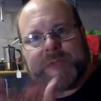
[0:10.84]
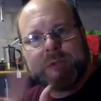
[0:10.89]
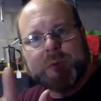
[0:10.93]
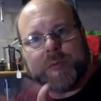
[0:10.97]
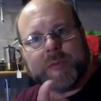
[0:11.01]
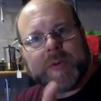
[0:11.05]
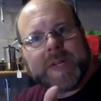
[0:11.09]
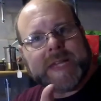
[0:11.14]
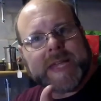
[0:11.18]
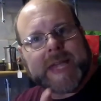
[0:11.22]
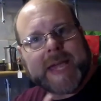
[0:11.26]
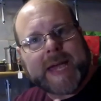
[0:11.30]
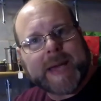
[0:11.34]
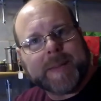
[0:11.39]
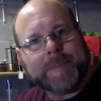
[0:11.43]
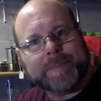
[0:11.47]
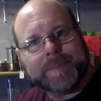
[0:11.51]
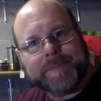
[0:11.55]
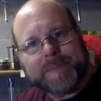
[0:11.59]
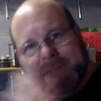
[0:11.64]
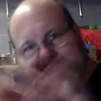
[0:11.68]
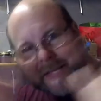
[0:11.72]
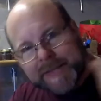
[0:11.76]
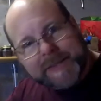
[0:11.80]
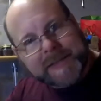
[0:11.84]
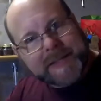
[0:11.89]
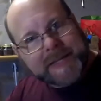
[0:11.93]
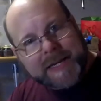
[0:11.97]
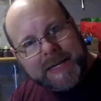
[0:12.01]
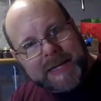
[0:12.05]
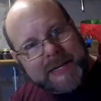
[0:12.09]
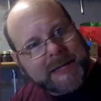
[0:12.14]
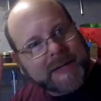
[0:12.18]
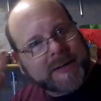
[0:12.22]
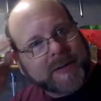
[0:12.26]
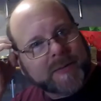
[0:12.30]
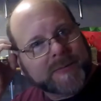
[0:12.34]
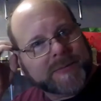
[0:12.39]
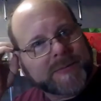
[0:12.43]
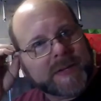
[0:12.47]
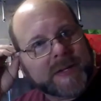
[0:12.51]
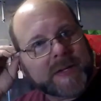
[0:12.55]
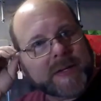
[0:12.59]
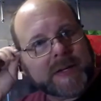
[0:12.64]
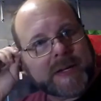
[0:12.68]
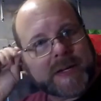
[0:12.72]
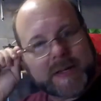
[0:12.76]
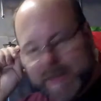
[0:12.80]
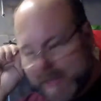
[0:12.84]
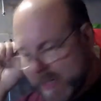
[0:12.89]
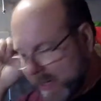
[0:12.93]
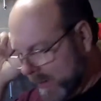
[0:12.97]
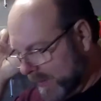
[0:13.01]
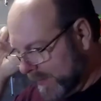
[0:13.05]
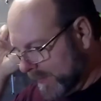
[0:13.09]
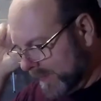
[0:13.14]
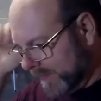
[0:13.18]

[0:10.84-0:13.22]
To recap, I think I got it all figured out now.